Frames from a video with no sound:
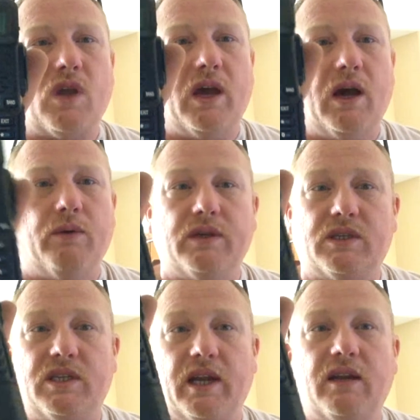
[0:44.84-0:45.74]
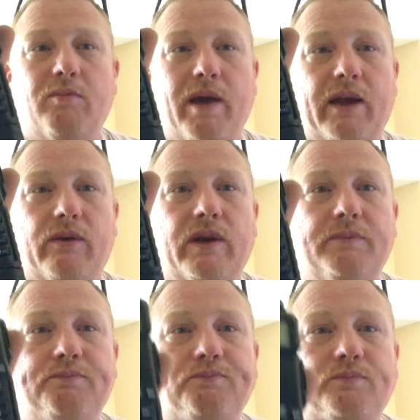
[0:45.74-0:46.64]
with extended battery.
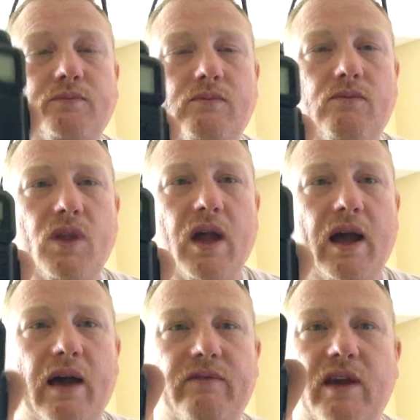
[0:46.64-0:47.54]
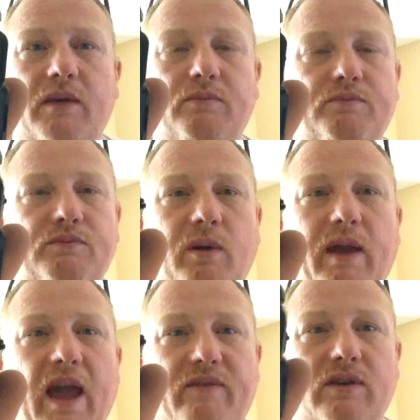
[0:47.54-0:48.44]
I've got probably
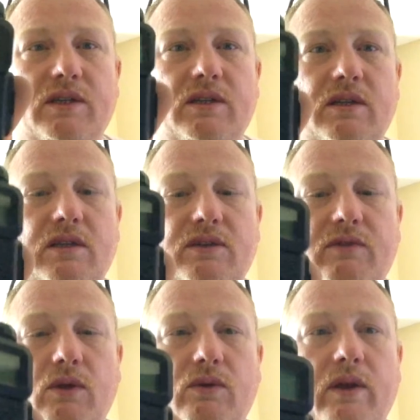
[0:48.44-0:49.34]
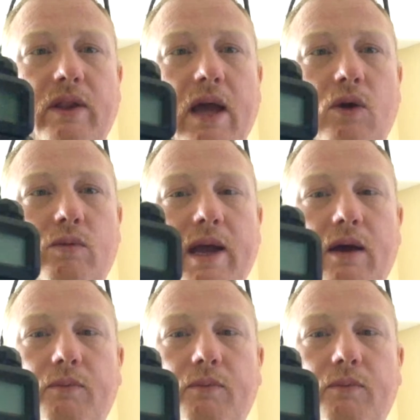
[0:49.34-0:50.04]
half a dozen of these floating around the home now.